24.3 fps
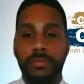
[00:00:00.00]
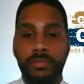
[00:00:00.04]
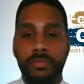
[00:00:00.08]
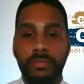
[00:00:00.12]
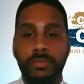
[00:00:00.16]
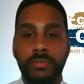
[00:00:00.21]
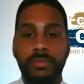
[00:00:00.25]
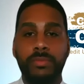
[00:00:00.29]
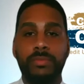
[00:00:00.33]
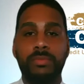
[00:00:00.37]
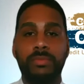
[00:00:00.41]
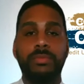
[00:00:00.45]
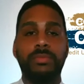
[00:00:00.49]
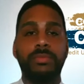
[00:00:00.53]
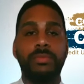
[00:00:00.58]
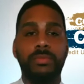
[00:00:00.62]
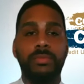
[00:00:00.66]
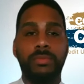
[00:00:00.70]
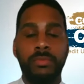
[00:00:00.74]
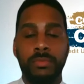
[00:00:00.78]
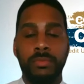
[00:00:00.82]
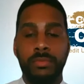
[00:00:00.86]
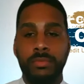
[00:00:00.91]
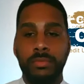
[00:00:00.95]

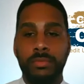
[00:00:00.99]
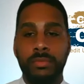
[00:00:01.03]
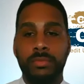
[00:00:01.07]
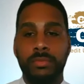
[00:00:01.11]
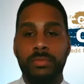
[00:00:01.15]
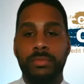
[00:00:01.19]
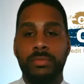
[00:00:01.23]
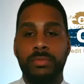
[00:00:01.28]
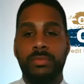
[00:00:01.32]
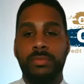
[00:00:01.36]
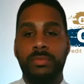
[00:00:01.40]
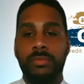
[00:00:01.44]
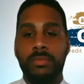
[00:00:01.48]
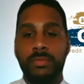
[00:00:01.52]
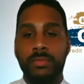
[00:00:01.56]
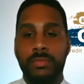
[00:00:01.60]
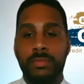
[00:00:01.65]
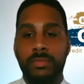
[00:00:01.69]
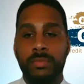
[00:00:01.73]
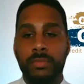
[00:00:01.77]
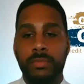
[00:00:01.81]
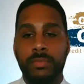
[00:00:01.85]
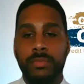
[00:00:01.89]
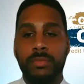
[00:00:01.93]

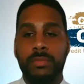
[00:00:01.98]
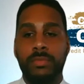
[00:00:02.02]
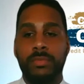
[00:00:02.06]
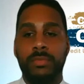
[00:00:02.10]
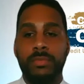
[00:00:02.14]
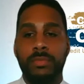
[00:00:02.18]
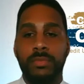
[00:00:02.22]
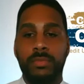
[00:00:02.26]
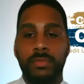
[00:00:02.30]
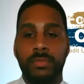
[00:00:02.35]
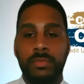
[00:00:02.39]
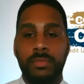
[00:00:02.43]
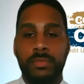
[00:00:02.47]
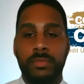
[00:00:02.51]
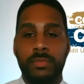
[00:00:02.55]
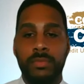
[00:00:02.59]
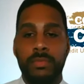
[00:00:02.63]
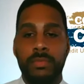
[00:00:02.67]
No one is speaking in this clip.